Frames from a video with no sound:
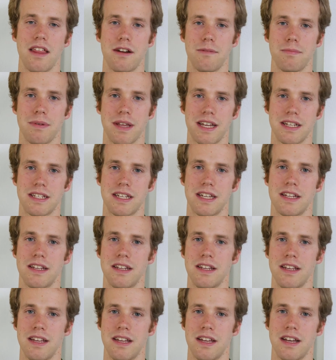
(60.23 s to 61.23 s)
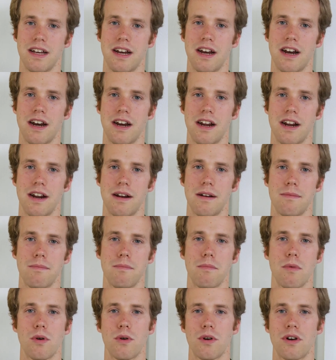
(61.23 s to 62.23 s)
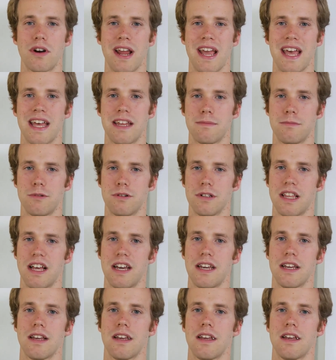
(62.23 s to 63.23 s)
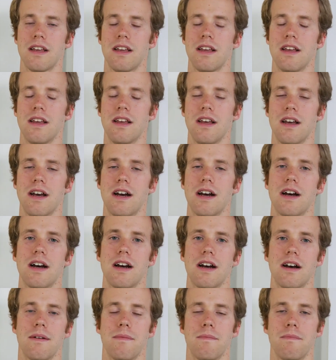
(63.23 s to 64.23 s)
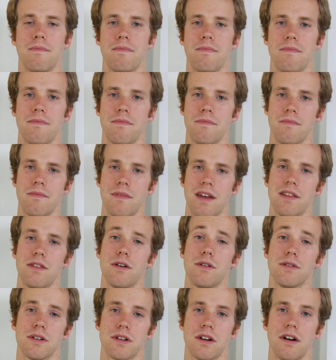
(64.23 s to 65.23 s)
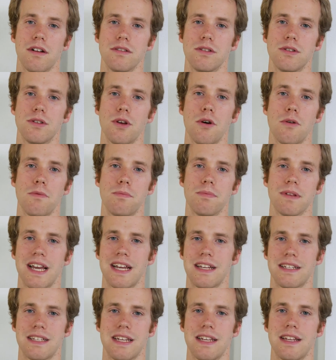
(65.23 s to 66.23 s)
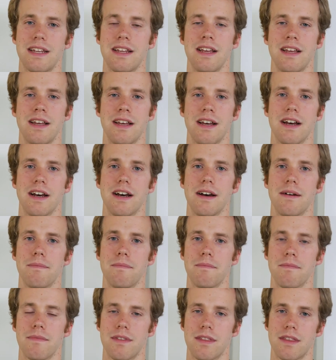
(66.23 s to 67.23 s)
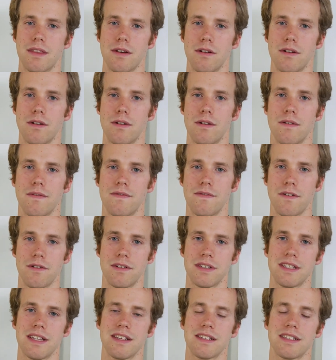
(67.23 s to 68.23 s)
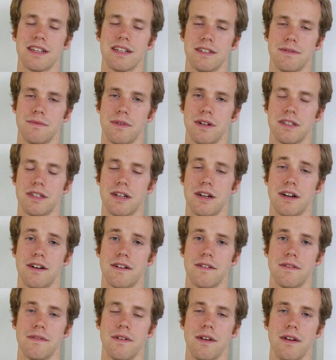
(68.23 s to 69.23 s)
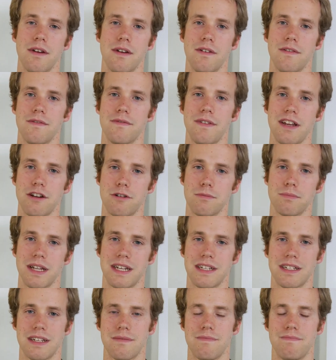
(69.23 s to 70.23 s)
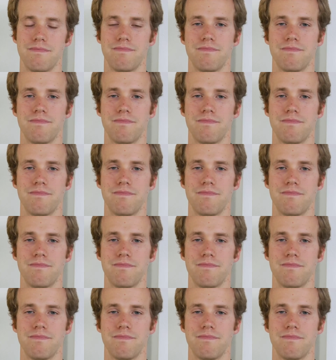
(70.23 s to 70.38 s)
other plankton are more animal-like. Um, those are called zooplankton. Um, the photosynthesizing ones are phytoplankton.